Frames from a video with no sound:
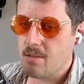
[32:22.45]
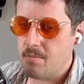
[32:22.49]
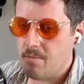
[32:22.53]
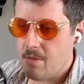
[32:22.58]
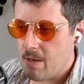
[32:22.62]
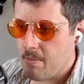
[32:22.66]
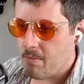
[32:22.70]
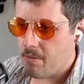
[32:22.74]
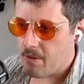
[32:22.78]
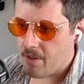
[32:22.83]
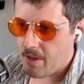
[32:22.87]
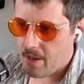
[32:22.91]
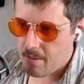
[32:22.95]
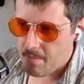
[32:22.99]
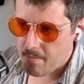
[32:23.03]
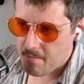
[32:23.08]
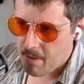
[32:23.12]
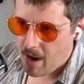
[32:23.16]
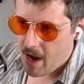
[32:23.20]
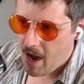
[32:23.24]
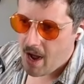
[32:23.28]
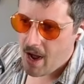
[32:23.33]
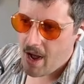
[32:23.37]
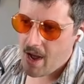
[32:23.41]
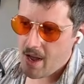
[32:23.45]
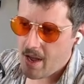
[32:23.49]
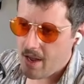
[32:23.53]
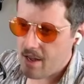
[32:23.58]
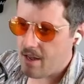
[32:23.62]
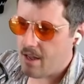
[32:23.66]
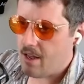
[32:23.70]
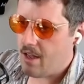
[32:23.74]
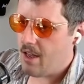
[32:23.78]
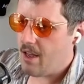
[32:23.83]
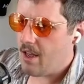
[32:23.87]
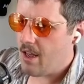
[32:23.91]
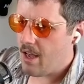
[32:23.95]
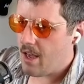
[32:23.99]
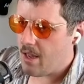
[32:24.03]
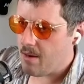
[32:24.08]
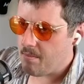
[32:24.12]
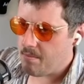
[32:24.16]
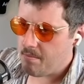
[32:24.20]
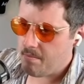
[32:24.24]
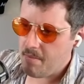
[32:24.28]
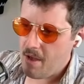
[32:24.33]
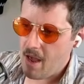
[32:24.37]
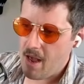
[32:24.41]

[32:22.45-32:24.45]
People that buy and